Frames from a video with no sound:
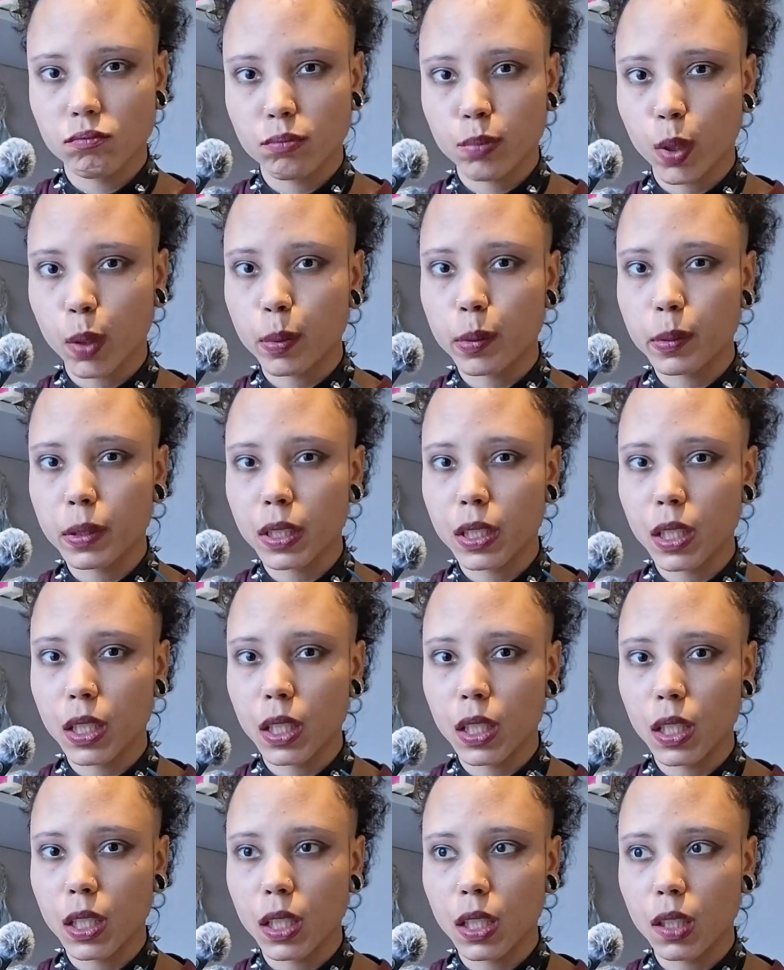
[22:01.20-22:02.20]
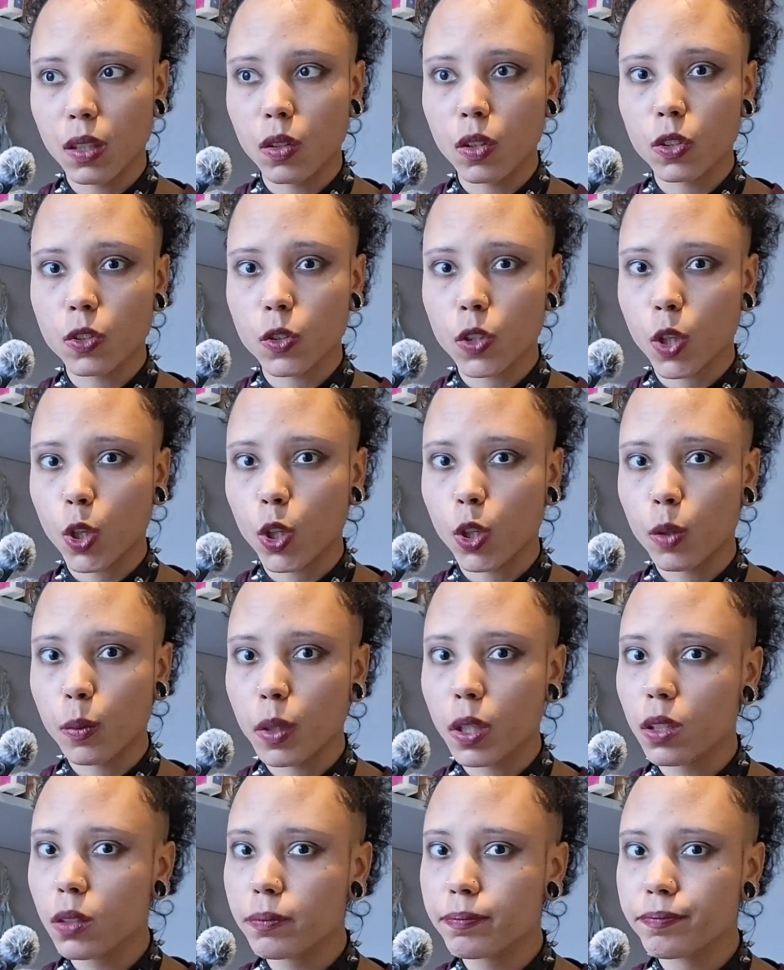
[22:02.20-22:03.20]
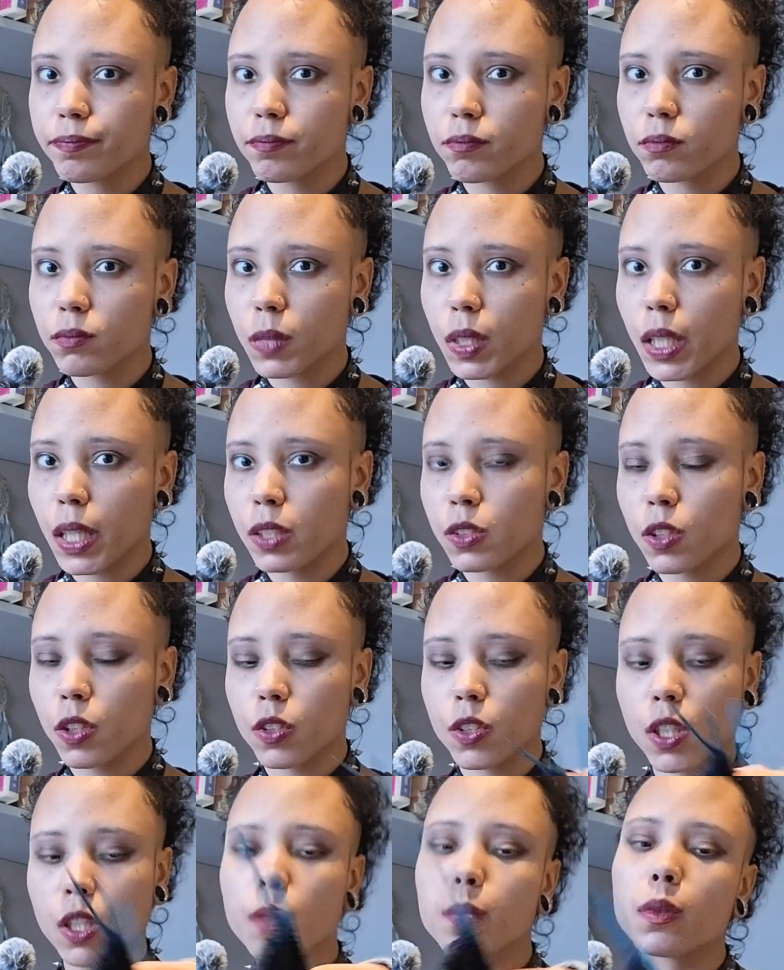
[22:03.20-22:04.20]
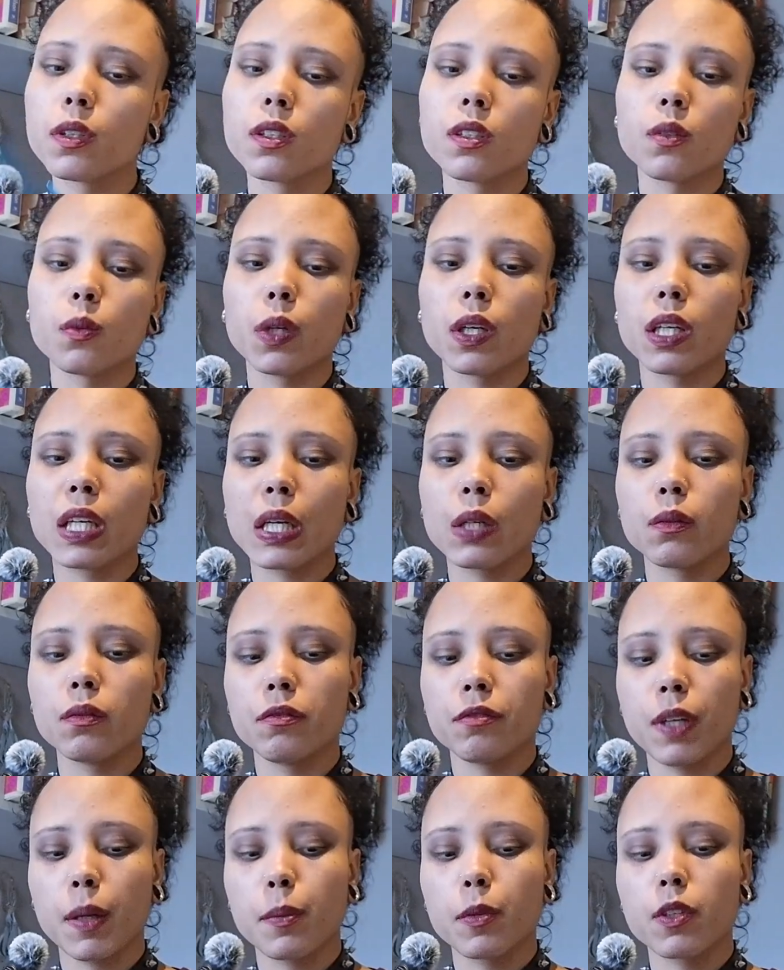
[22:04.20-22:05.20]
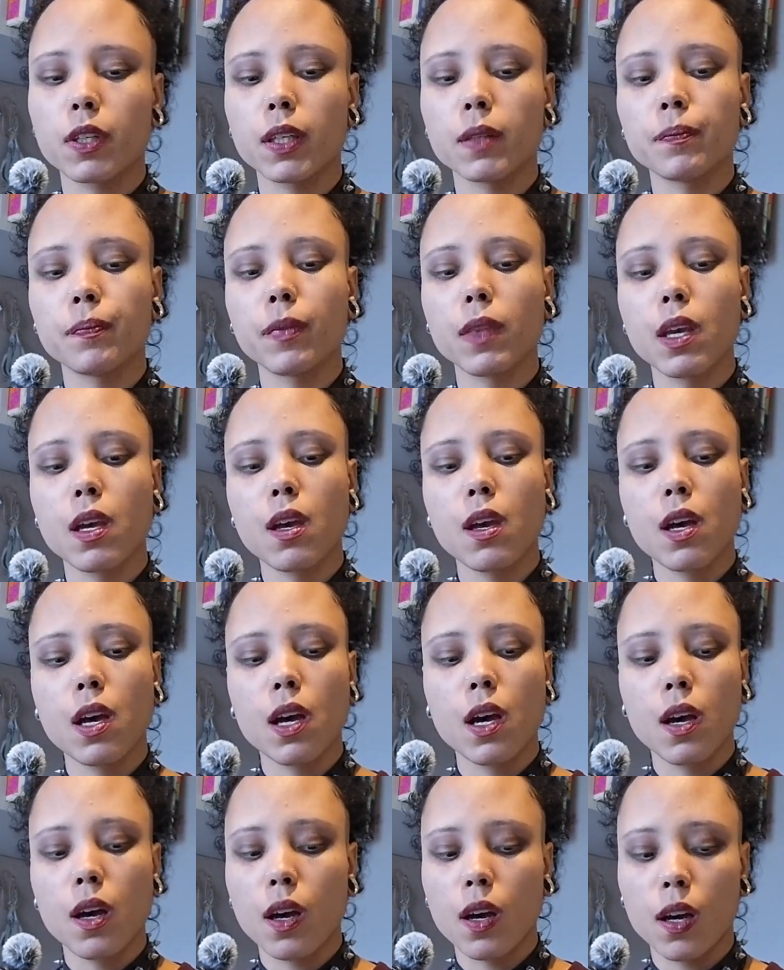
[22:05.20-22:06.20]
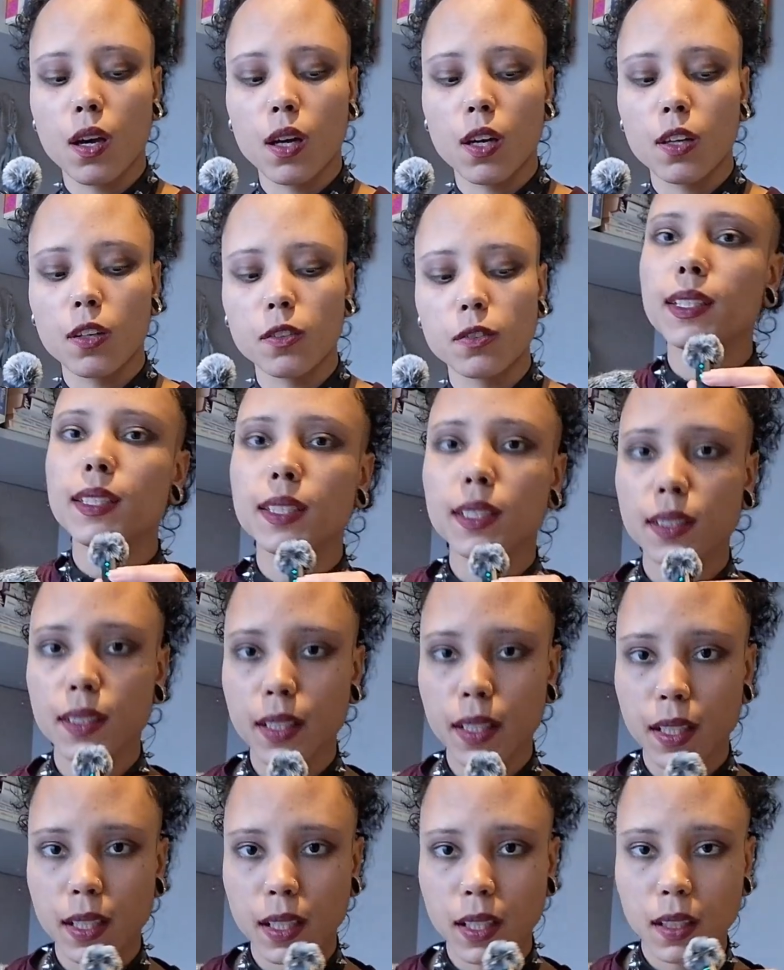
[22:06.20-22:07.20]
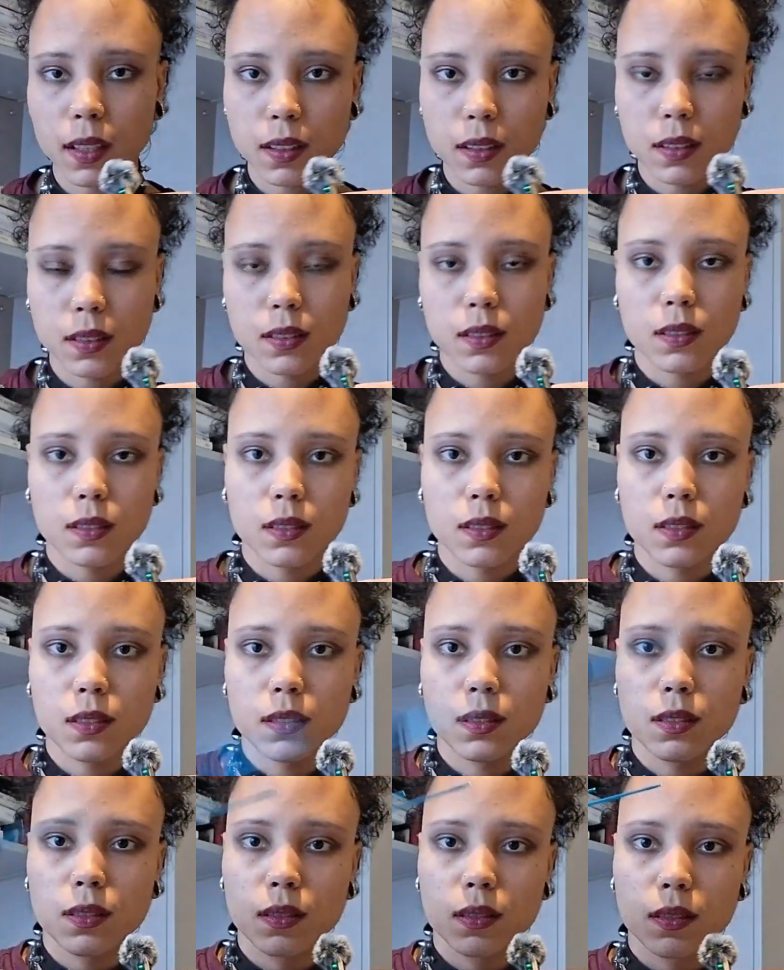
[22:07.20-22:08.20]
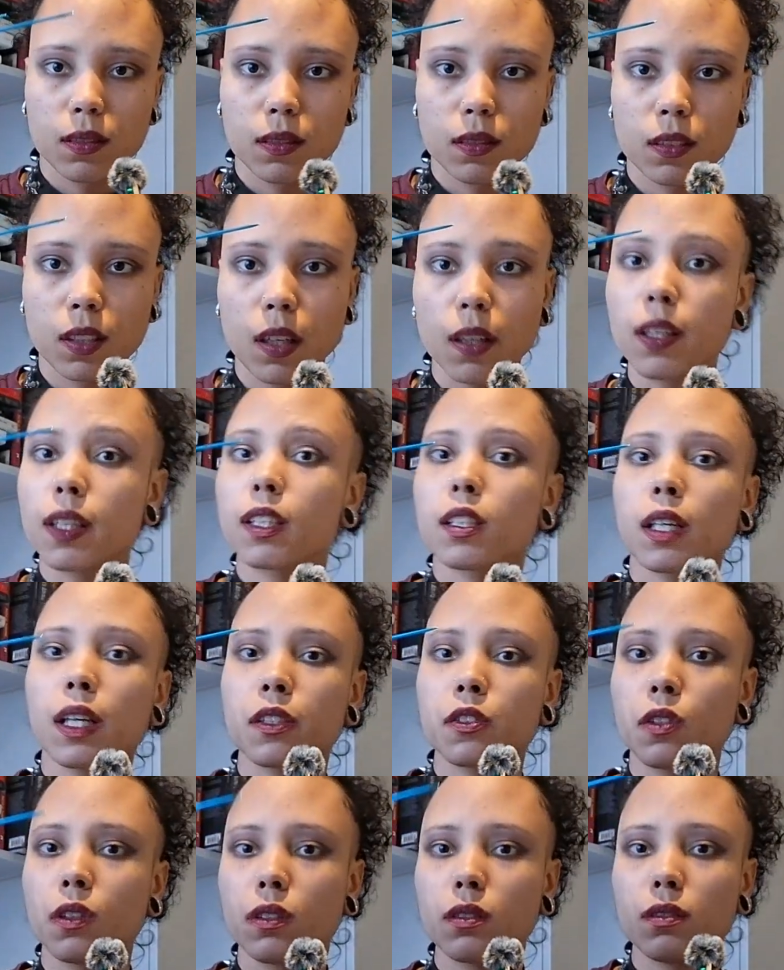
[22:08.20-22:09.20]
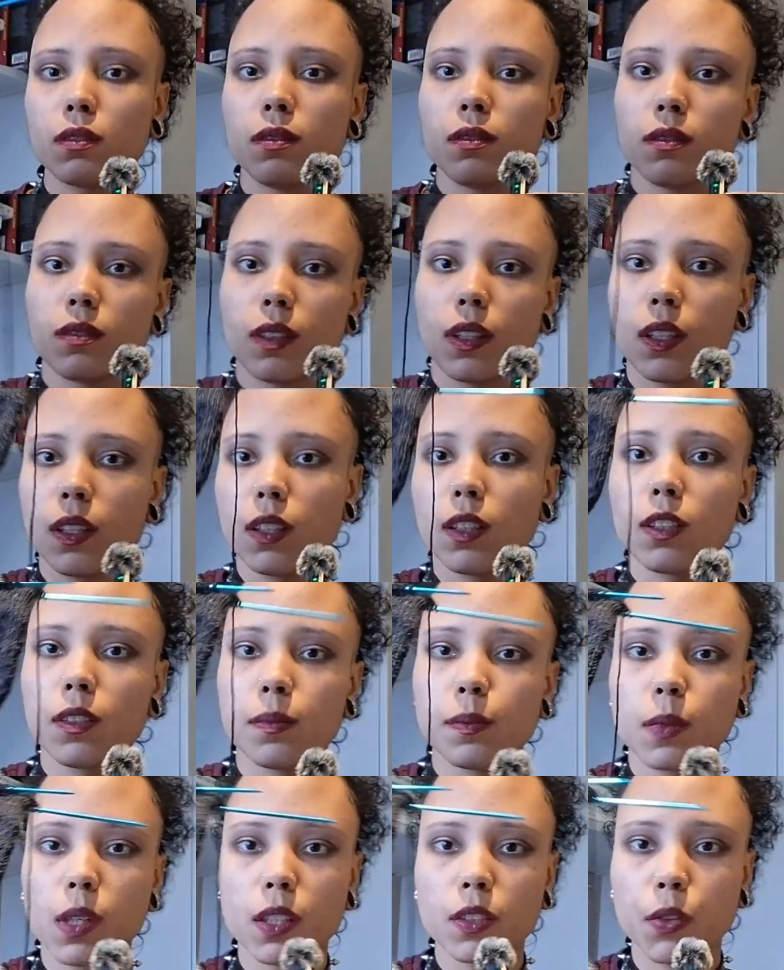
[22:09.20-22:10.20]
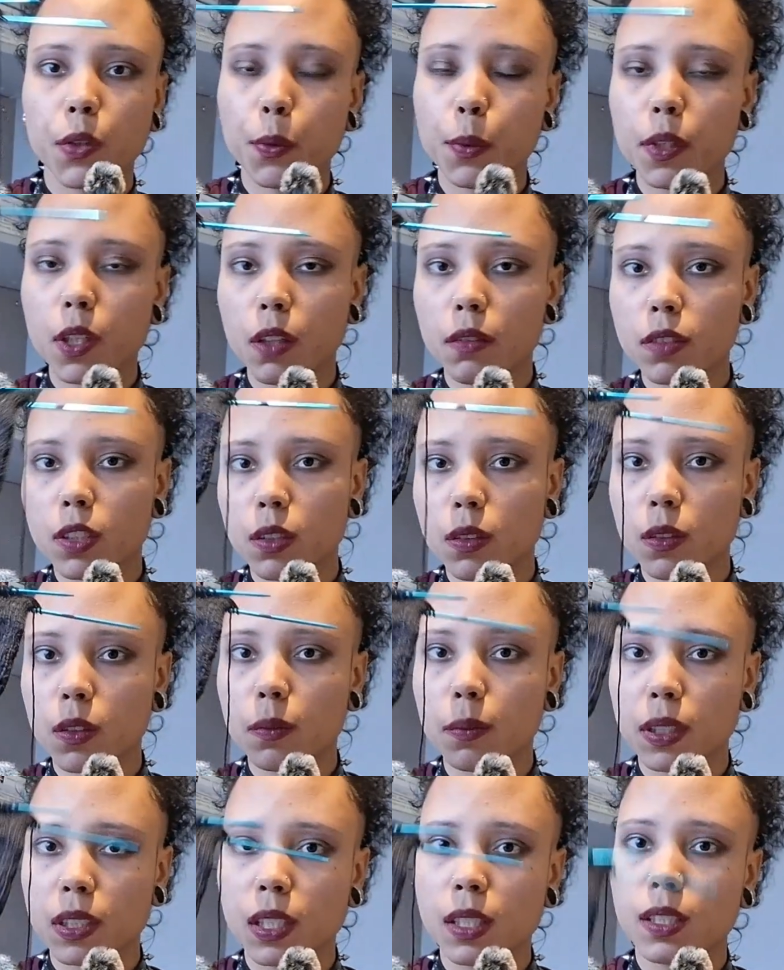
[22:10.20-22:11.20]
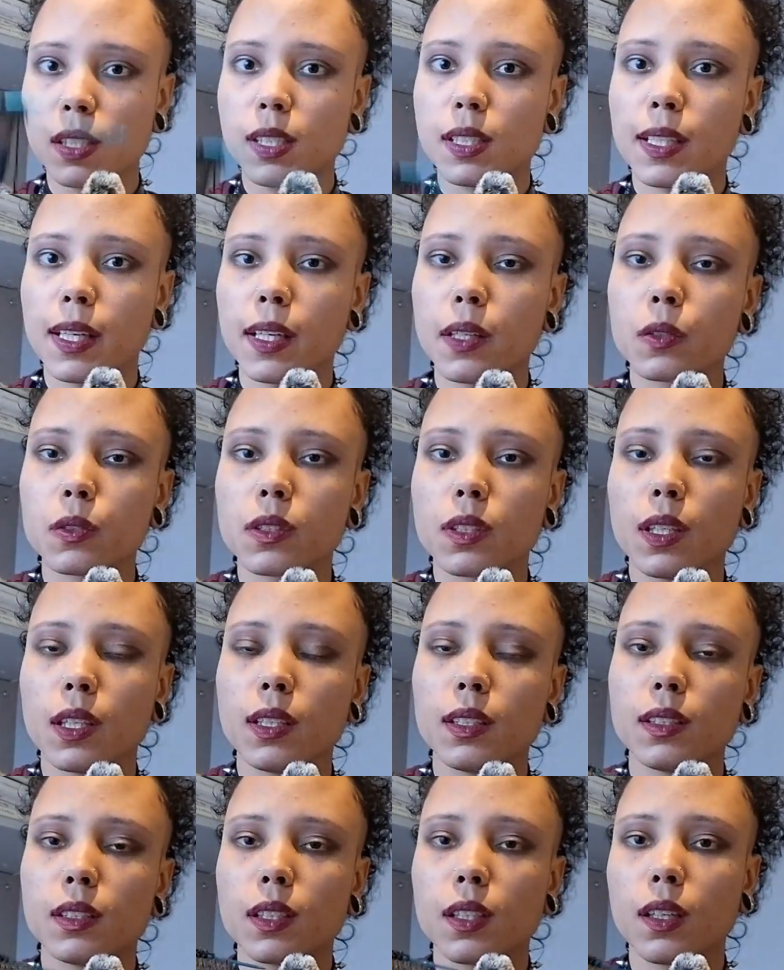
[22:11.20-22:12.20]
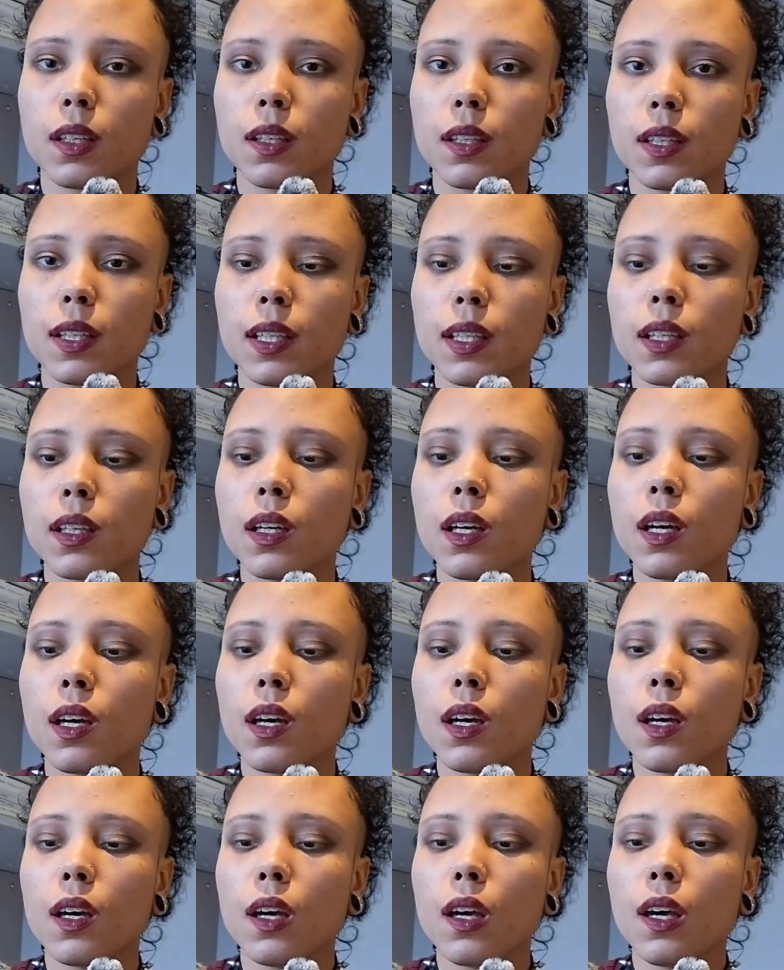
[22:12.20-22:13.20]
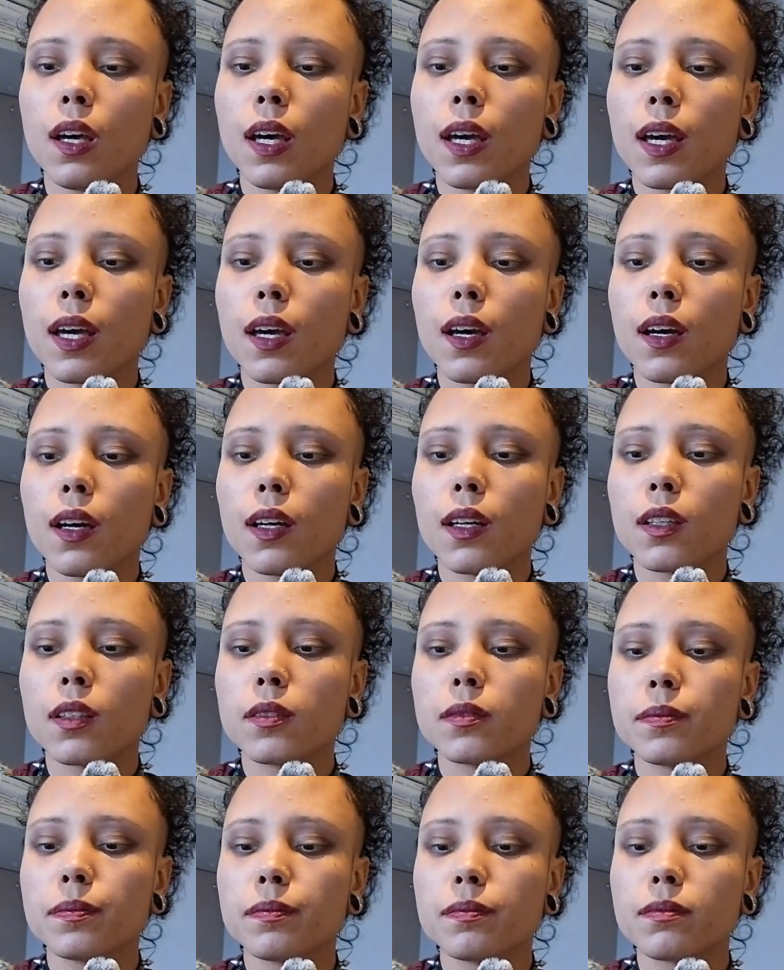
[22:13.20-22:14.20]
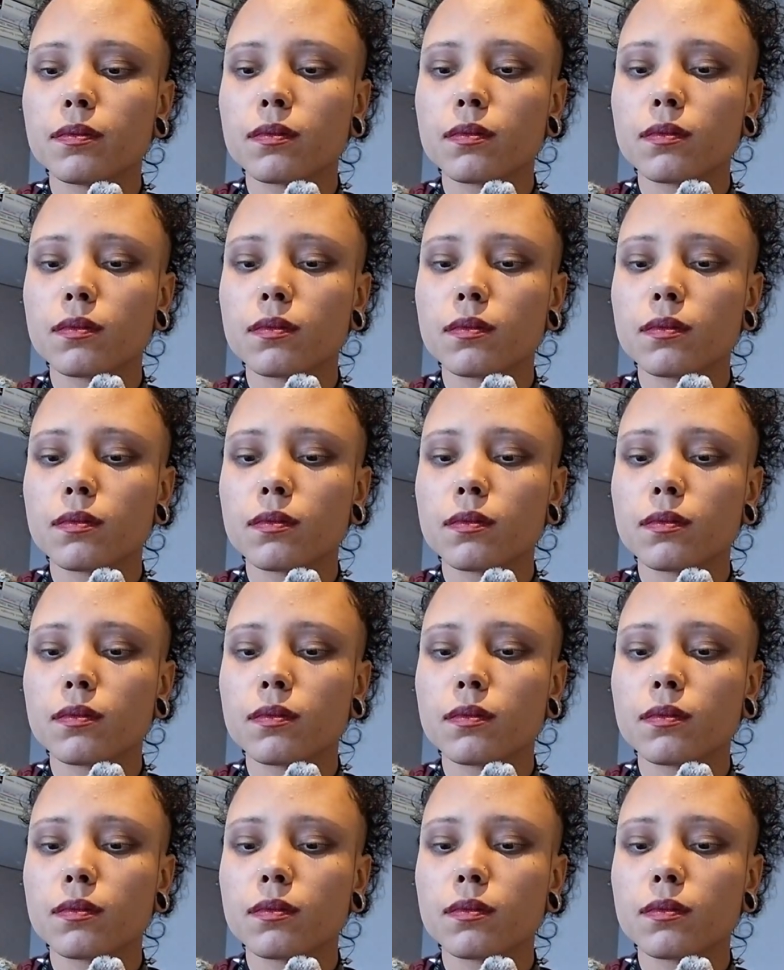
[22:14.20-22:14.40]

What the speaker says: probably October. Last October, we are now in February. I did a Turkish cast on. So I went over to my sister's house and um,